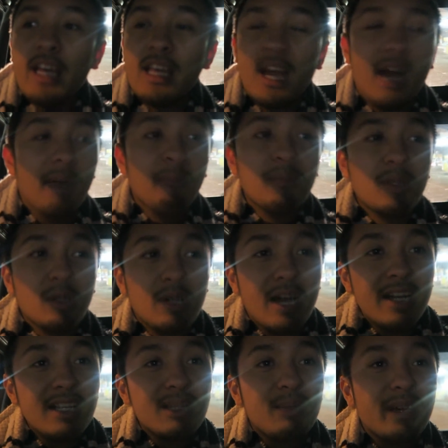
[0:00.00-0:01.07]
yeah so
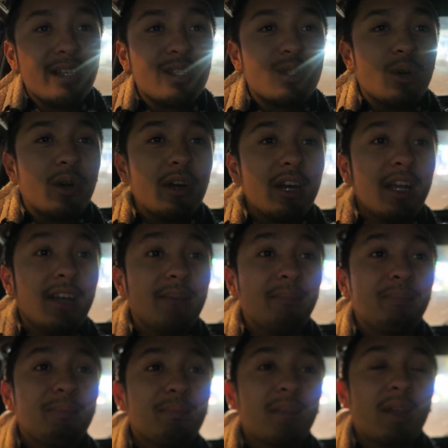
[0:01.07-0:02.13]
that is my story
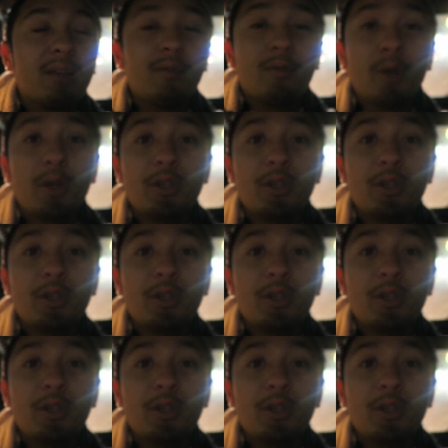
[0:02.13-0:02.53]
for